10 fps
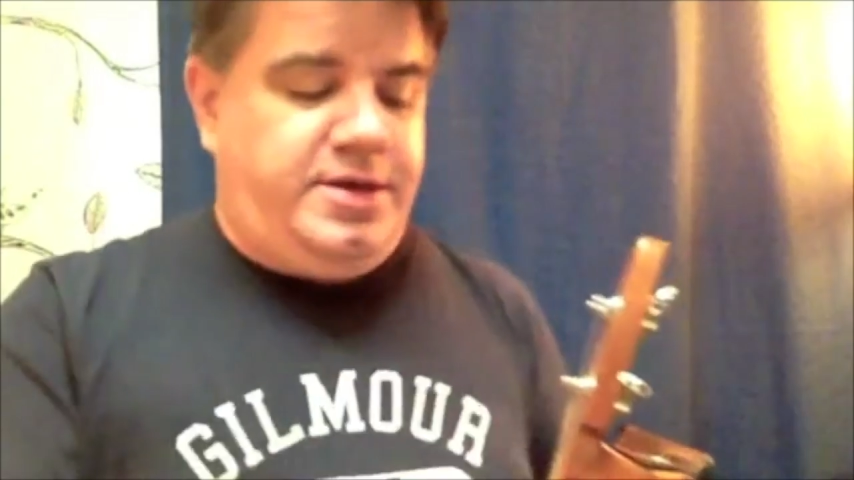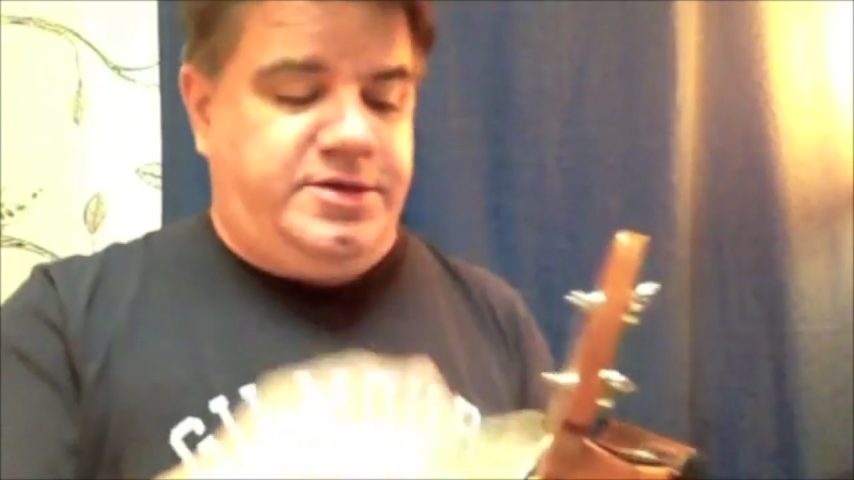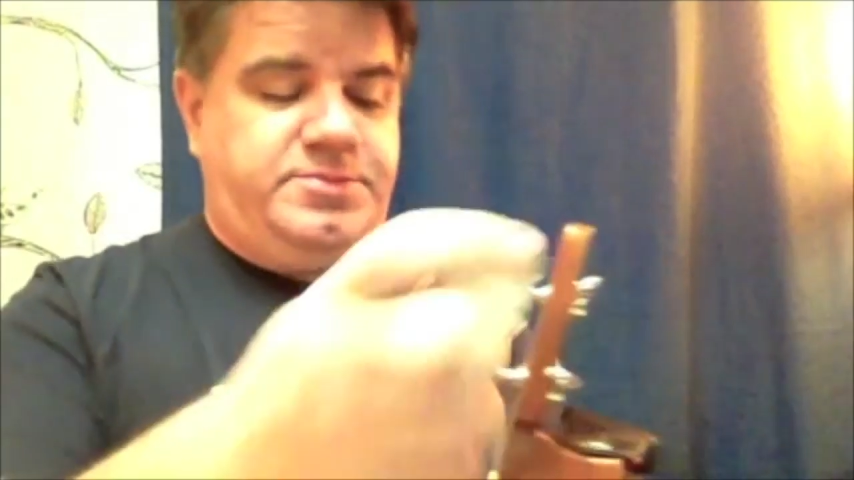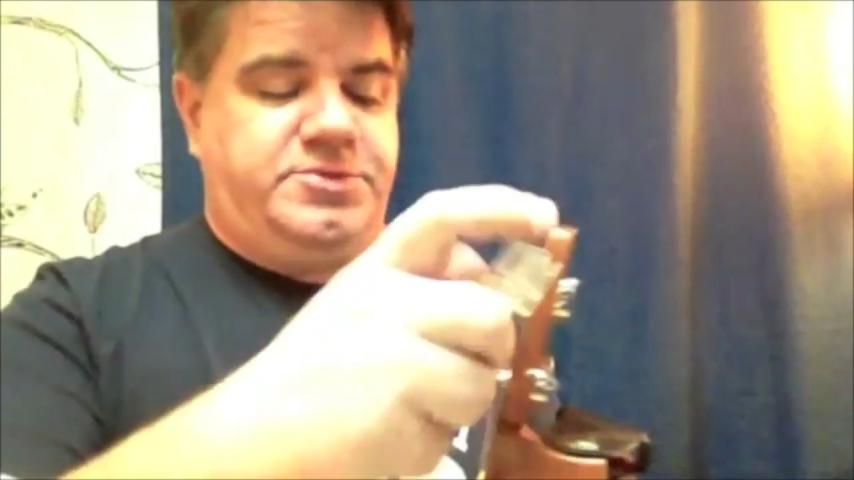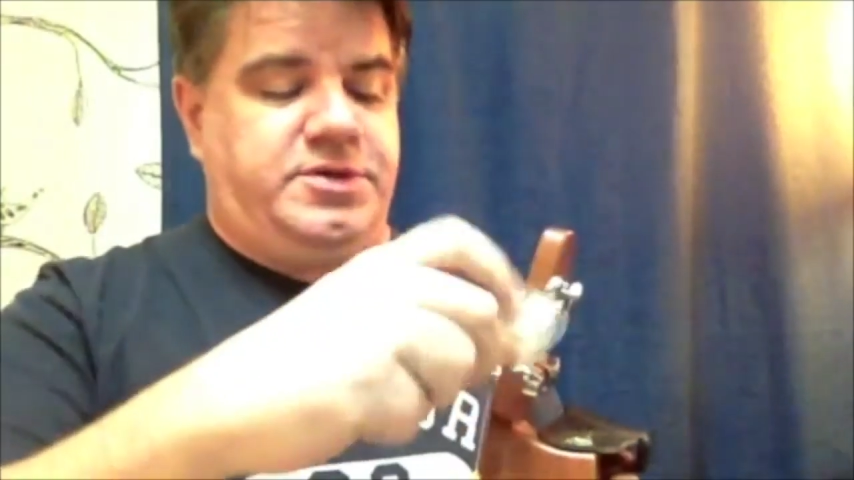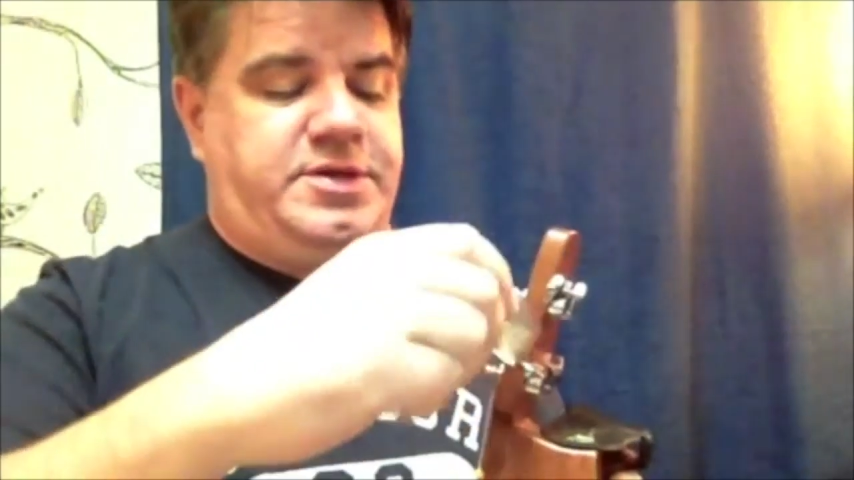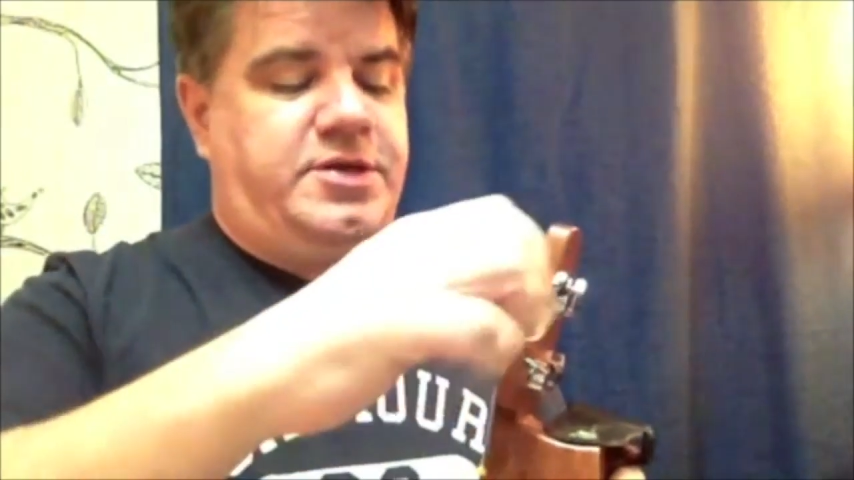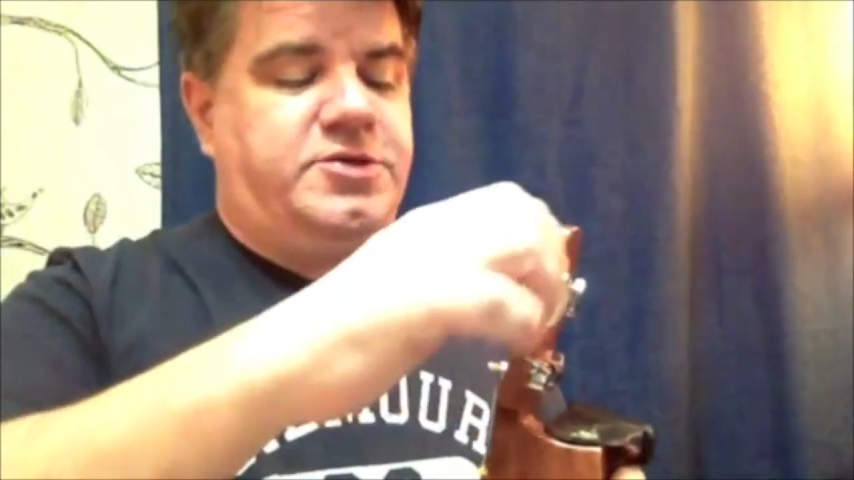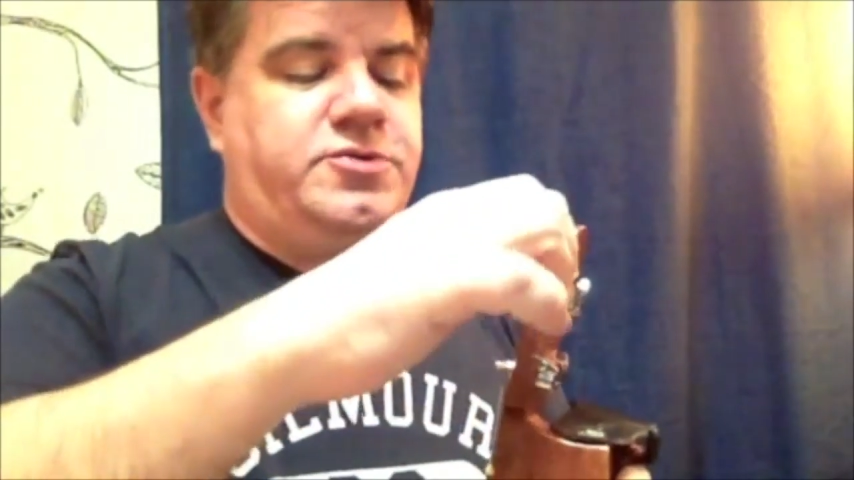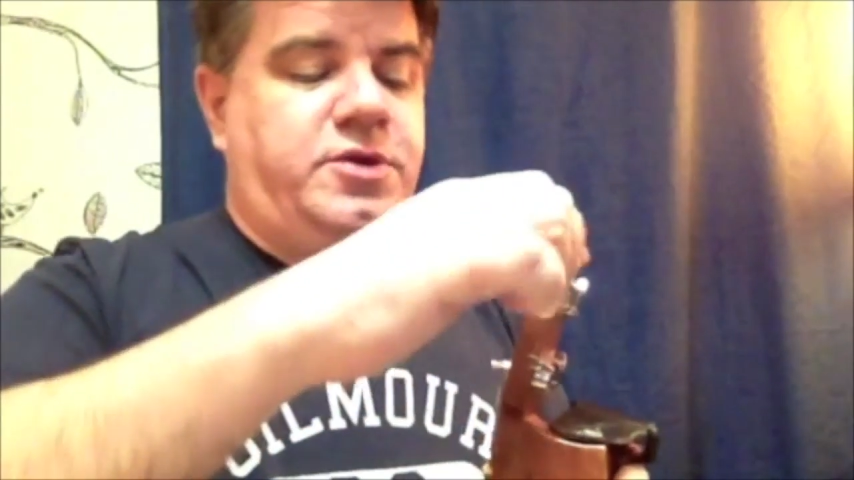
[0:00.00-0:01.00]
is I'm just going to
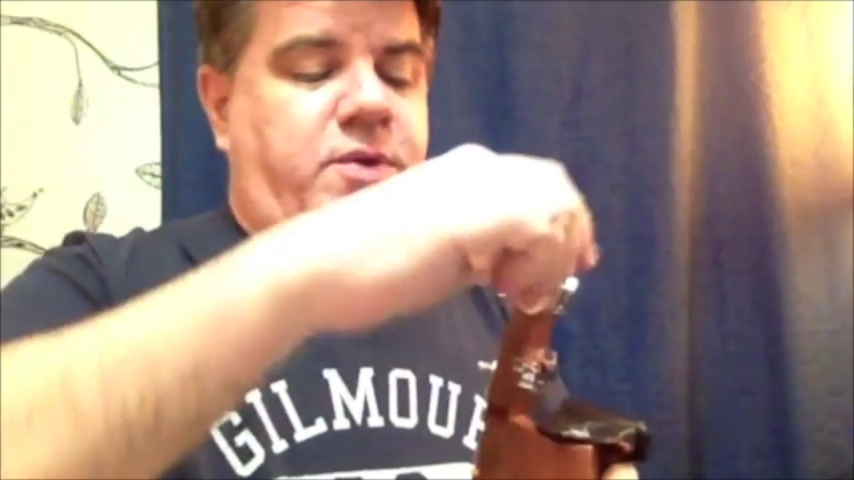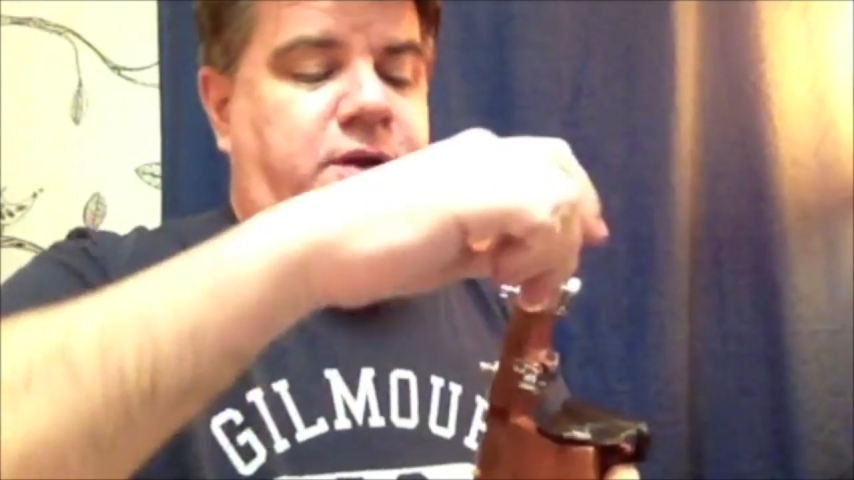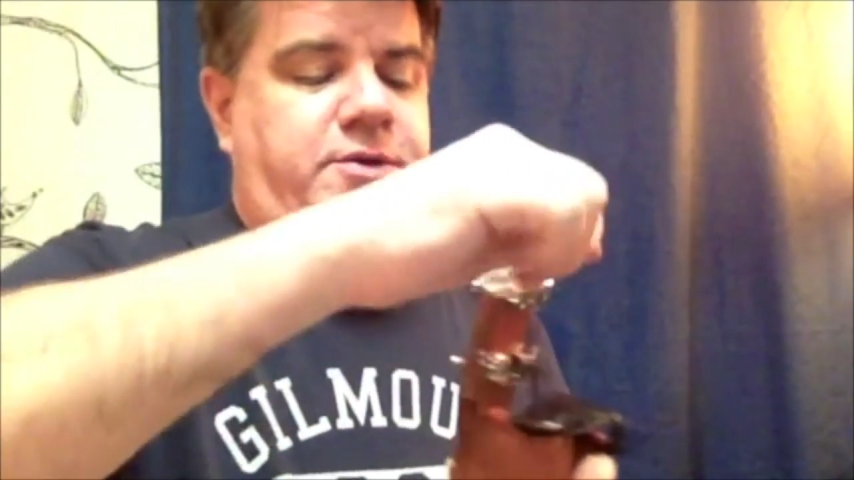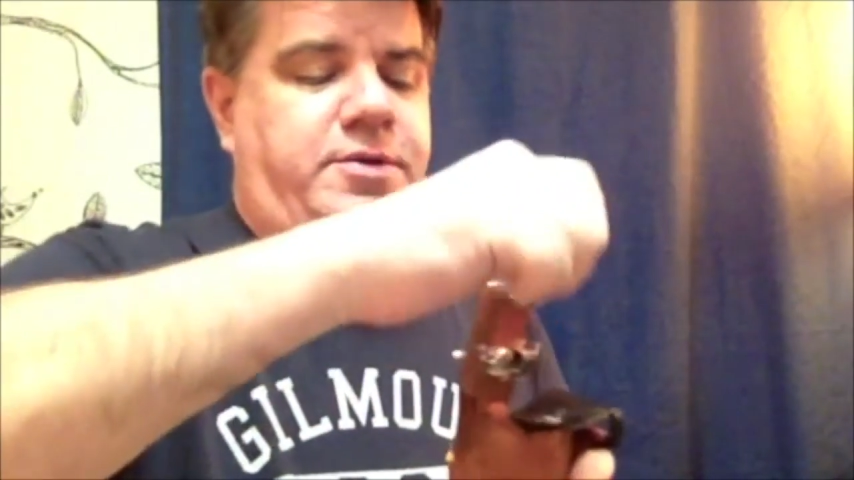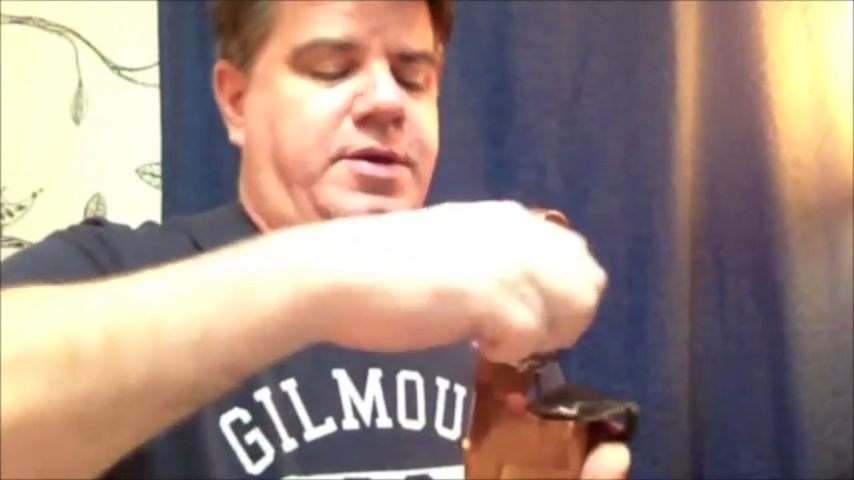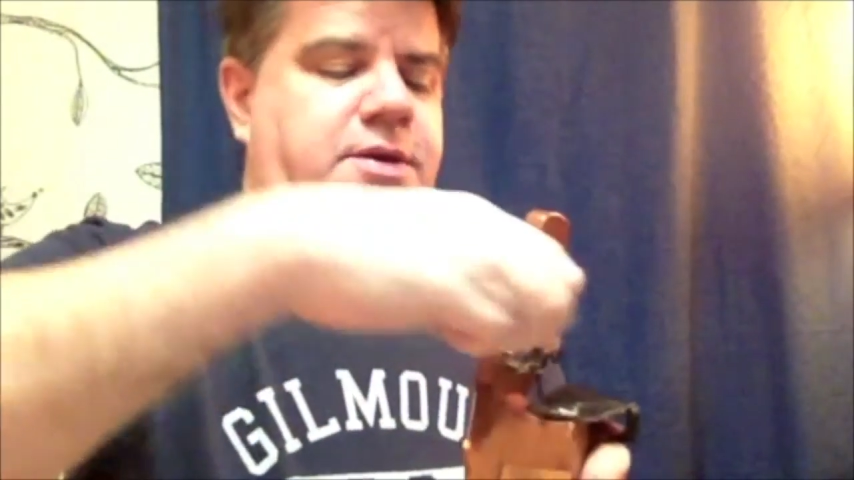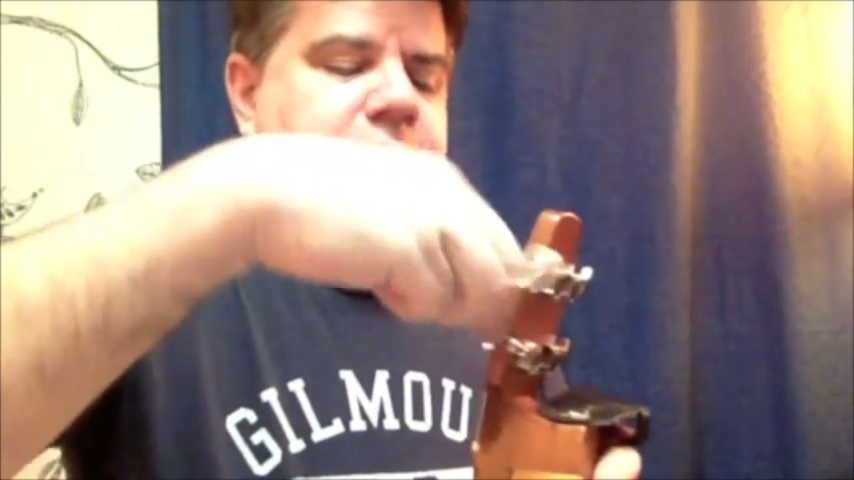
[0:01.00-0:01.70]
take the string winder